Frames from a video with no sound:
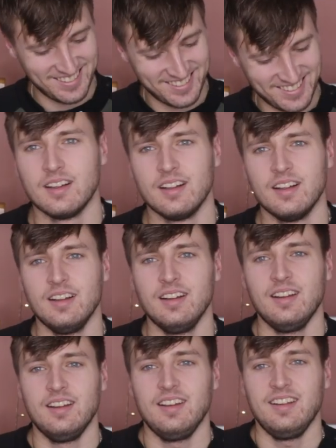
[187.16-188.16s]

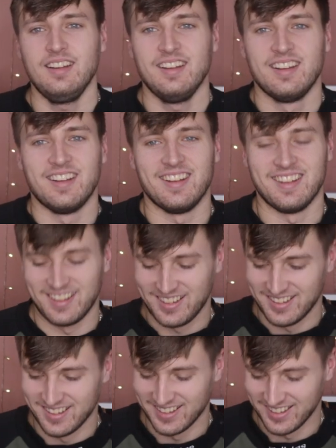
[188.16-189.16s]

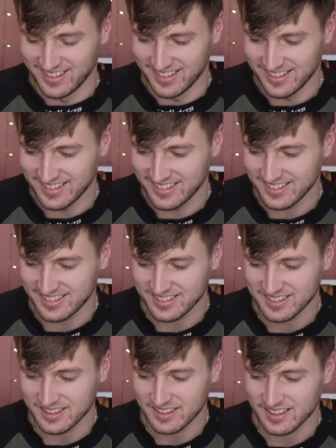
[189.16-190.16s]

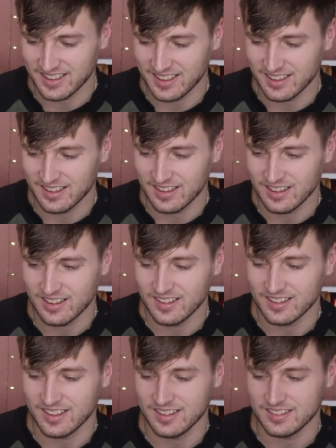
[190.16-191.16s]

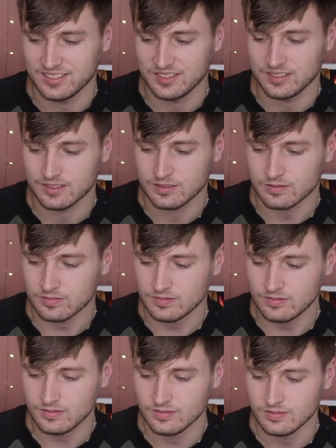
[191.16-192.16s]

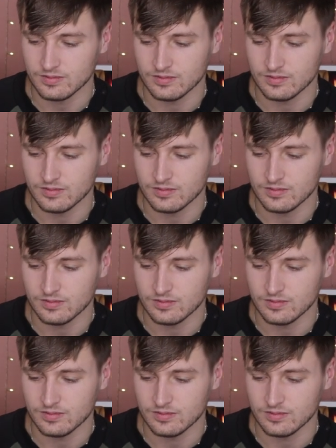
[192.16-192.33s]
(not speaking)